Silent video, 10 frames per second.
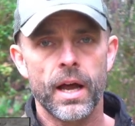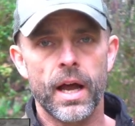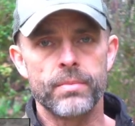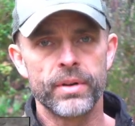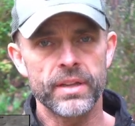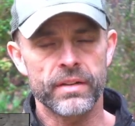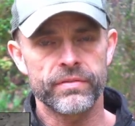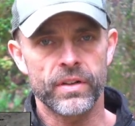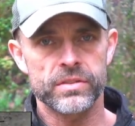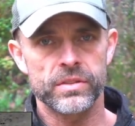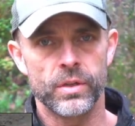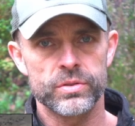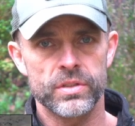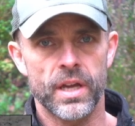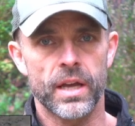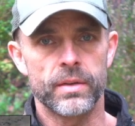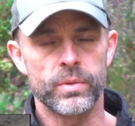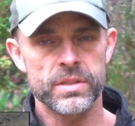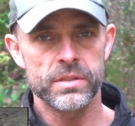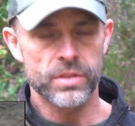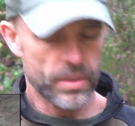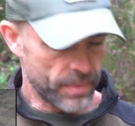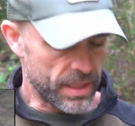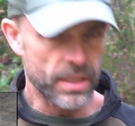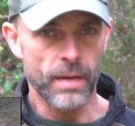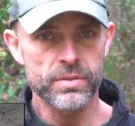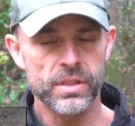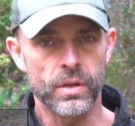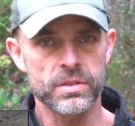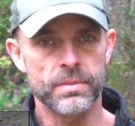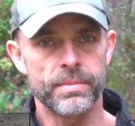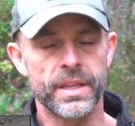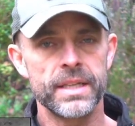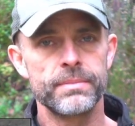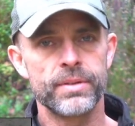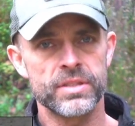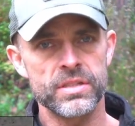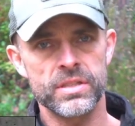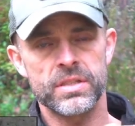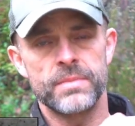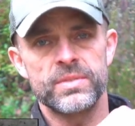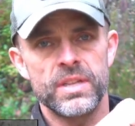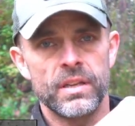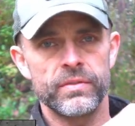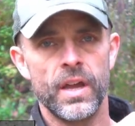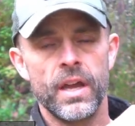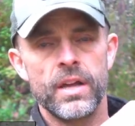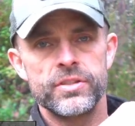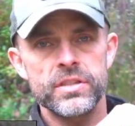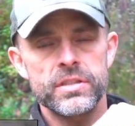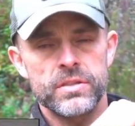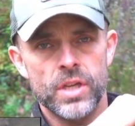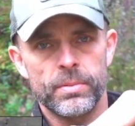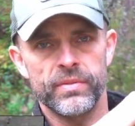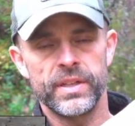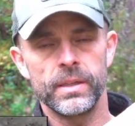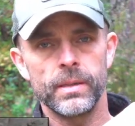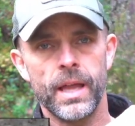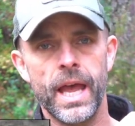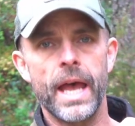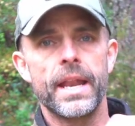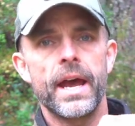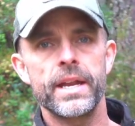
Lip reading: I bring that fox closer, I whistle to him and he comes closer, but then he positions himself just on top of a hill, and I